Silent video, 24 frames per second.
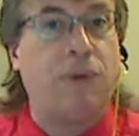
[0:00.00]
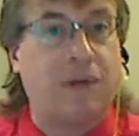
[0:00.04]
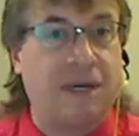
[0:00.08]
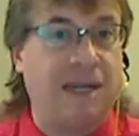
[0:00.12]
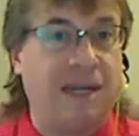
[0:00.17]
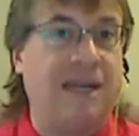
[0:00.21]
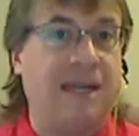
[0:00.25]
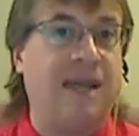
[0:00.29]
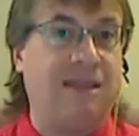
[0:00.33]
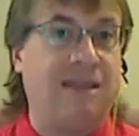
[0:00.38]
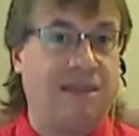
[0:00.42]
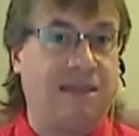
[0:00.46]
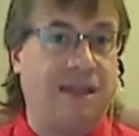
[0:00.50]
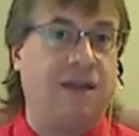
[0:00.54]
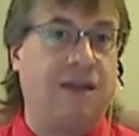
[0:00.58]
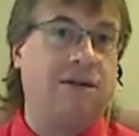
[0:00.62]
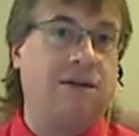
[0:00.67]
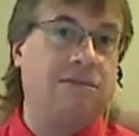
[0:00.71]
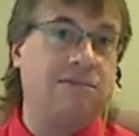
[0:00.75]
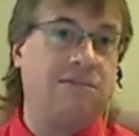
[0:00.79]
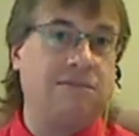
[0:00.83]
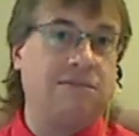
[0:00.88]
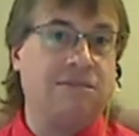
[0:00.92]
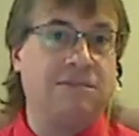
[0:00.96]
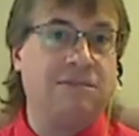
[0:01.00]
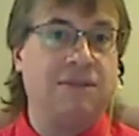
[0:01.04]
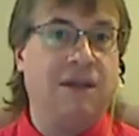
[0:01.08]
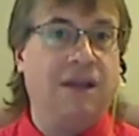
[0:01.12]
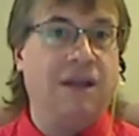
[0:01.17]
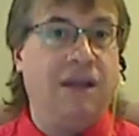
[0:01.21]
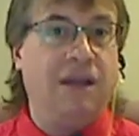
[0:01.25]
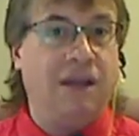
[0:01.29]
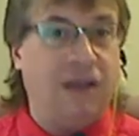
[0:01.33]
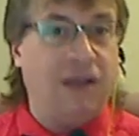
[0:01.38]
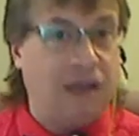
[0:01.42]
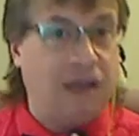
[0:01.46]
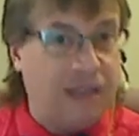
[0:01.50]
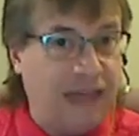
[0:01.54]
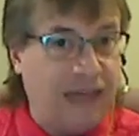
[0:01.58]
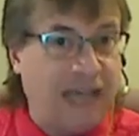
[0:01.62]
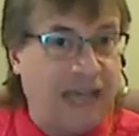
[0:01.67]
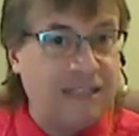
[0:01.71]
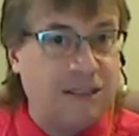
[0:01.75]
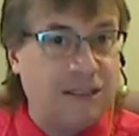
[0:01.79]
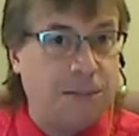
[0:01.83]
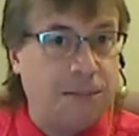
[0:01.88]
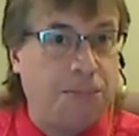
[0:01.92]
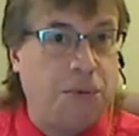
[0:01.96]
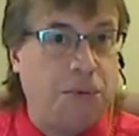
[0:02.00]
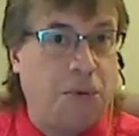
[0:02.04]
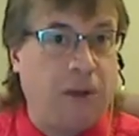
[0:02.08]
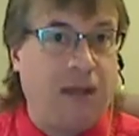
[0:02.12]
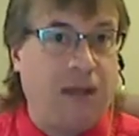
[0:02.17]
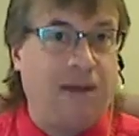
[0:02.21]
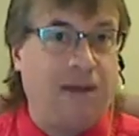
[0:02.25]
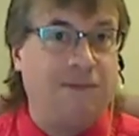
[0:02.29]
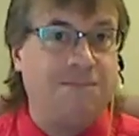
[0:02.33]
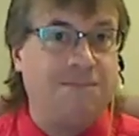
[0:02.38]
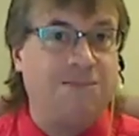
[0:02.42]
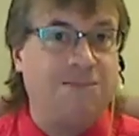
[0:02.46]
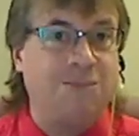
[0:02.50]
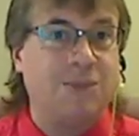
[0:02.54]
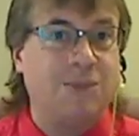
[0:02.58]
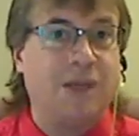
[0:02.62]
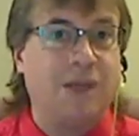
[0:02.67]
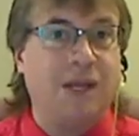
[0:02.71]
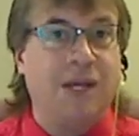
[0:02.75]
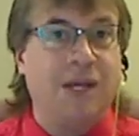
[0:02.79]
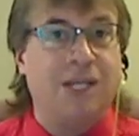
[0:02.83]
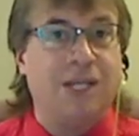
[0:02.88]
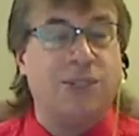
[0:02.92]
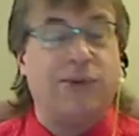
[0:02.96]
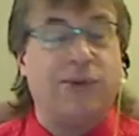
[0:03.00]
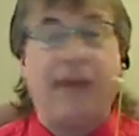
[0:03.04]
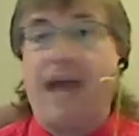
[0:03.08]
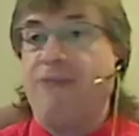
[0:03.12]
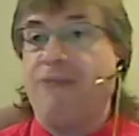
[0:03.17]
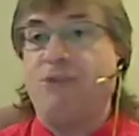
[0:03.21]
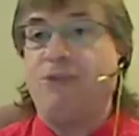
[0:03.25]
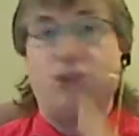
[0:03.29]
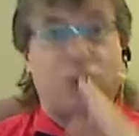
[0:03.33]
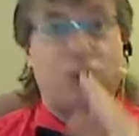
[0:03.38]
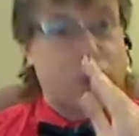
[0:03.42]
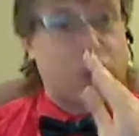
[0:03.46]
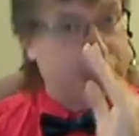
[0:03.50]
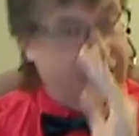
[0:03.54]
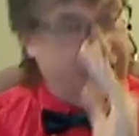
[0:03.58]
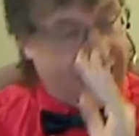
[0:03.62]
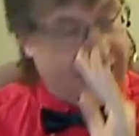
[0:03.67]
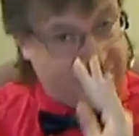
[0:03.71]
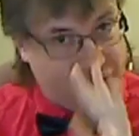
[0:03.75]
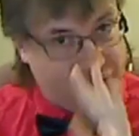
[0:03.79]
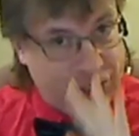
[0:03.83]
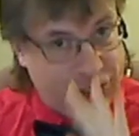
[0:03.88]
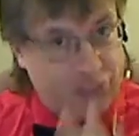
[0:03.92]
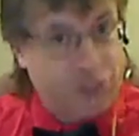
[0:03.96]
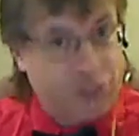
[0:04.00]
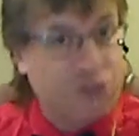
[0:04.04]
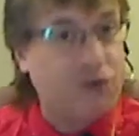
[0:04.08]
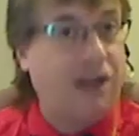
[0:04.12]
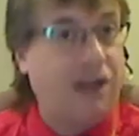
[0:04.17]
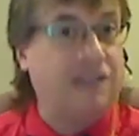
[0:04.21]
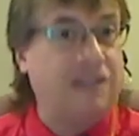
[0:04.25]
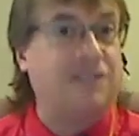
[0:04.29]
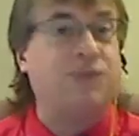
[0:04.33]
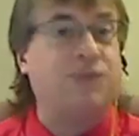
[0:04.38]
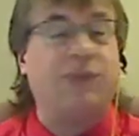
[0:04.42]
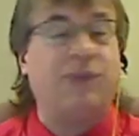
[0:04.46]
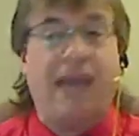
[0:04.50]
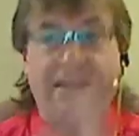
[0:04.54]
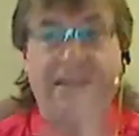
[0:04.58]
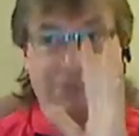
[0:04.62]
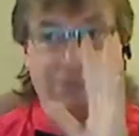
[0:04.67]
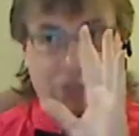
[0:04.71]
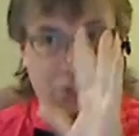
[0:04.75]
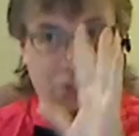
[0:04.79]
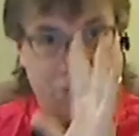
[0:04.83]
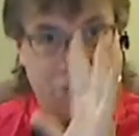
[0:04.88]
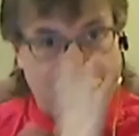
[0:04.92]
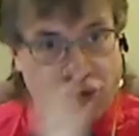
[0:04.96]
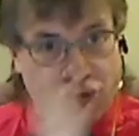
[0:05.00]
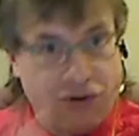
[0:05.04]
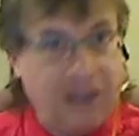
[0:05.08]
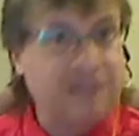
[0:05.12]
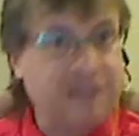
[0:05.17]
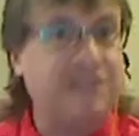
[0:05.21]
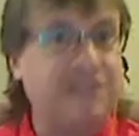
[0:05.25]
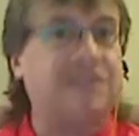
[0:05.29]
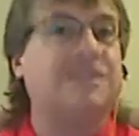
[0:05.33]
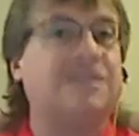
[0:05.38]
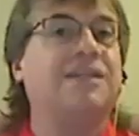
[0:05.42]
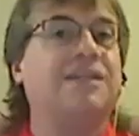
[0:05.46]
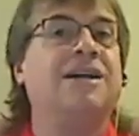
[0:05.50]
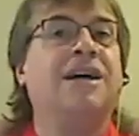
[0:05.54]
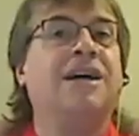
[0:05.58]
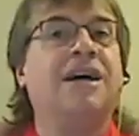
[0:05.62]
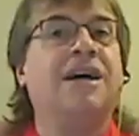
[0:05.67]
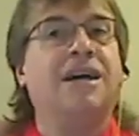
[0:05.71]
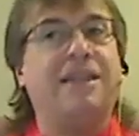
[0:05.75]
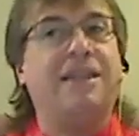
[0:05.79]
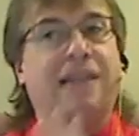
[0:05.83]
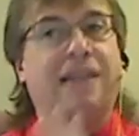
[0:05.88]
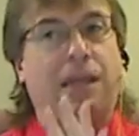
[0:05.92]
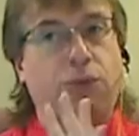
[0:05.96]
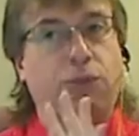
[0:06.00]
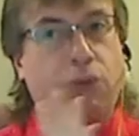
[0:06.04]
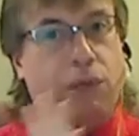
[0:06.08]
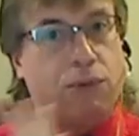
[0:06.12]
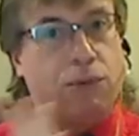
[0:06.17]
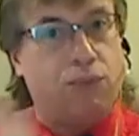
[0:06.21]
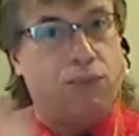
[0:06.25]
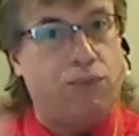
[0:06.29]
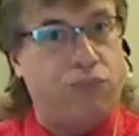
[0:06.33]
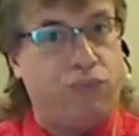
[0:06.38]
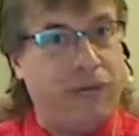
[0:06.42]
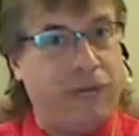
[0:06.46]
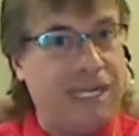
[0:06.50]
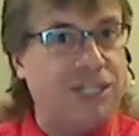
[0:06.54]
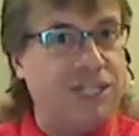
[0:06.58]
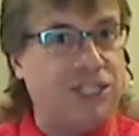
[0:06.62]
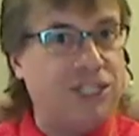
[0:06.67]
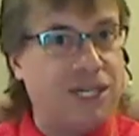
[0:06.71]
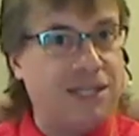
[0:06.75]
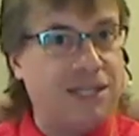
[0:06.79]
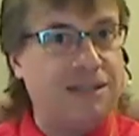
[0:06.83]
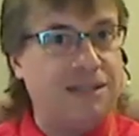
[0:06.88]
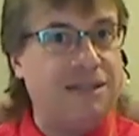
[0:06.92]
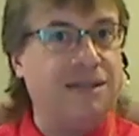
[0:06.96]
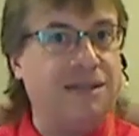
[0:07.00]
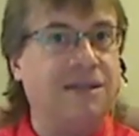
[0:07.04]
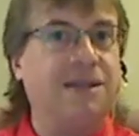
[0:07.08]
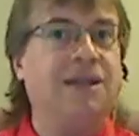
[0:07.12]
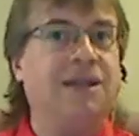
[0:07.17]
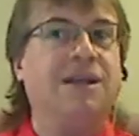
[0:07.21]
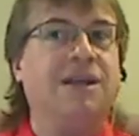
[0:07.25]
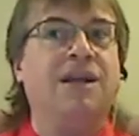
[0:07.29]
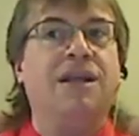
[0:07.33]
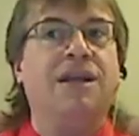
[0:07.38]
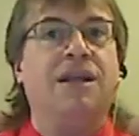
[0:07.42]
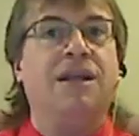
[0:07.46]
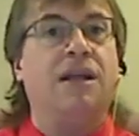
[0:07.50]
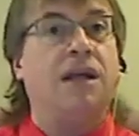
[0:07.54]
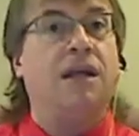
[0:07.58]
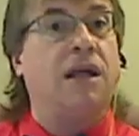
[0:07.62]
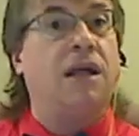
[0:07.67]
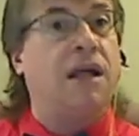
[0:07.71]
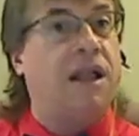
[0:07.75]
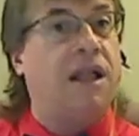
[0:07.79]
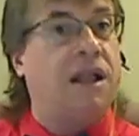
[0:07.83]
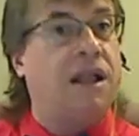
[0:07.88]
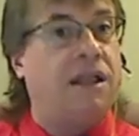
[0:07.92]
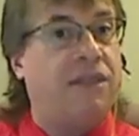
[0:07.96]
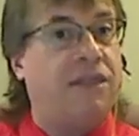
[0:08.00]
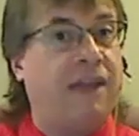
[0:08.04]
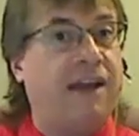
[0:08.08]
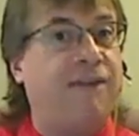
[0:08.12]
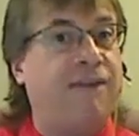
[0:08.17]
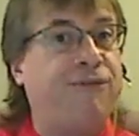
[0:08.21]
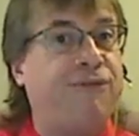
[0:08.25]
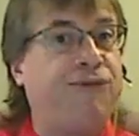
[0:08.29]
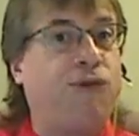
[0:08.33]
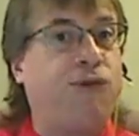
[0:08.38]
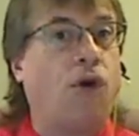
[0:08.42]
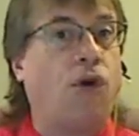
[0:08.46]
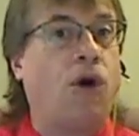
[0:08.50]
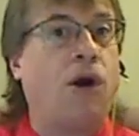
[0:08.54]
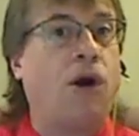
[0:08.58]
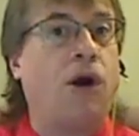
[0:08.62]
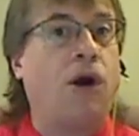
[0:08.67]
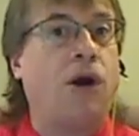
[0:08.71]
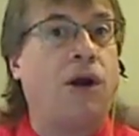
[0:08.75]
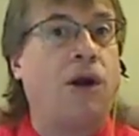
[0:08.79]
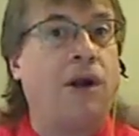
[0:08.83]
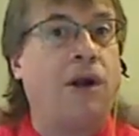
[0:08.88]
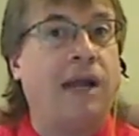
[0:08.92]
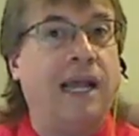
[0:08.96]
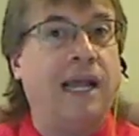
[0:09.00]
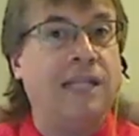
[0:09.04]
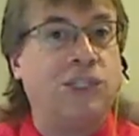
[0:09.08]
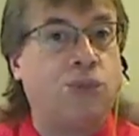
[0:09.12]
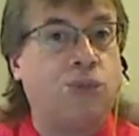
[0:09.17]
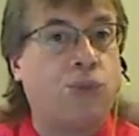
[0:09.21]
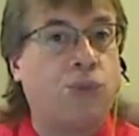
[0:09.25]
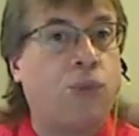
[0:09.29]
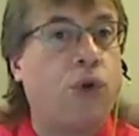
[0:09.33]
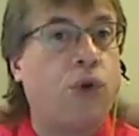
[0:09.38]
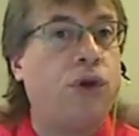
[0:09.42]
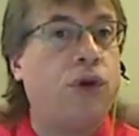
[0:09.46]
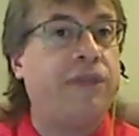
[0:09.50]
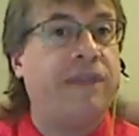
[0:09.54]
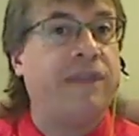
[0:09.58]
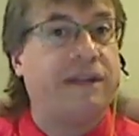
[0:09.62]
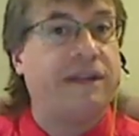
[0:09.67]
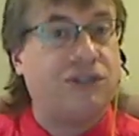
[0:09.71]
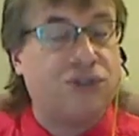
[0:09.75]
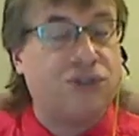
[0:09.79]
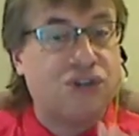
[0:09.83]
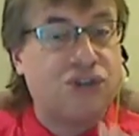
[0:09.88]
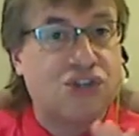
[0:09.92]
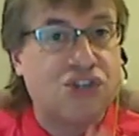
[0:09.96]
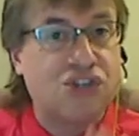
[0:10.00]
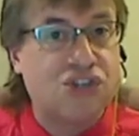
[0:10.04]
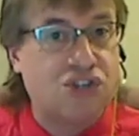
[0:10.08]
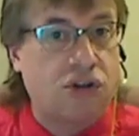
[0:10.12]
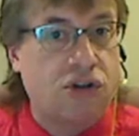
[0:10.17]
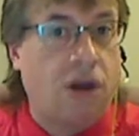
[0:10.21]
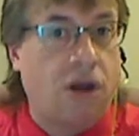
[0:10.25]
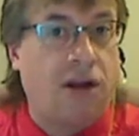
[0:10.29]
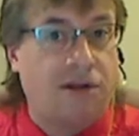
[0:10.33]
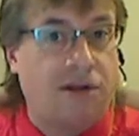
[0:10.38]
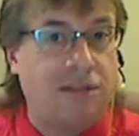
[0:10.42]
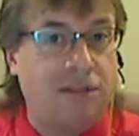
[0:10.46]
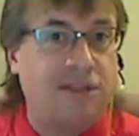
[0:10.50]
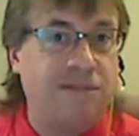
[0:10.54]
to get there. That's the point. So that's the trust. We have to trust that we'll reach it. Therefore, it's worth it to start.